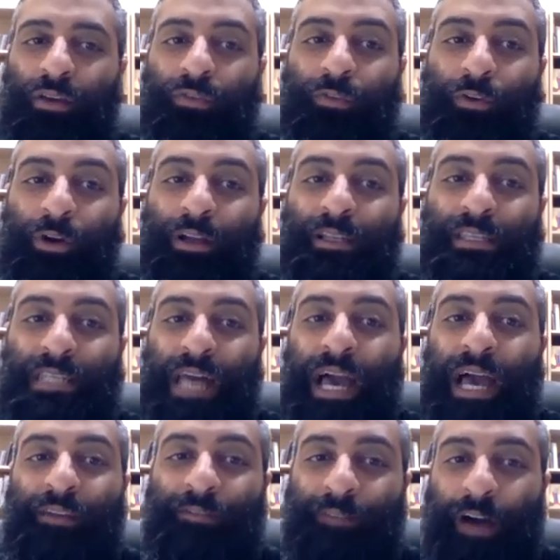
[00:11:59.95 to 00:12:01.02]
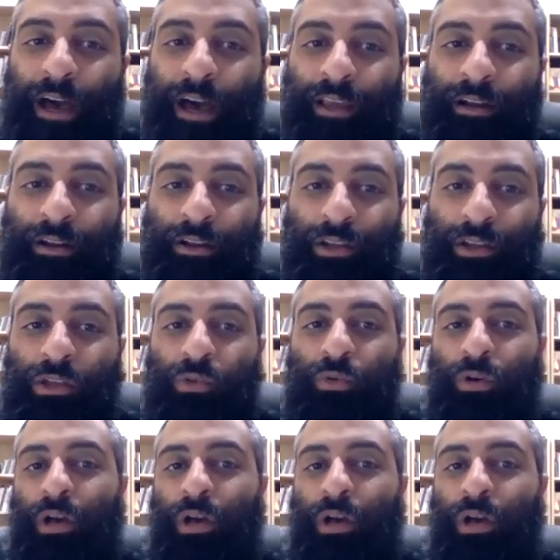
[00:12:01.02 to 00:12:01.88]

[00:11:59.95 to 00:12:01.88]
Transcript: For inside fire, you will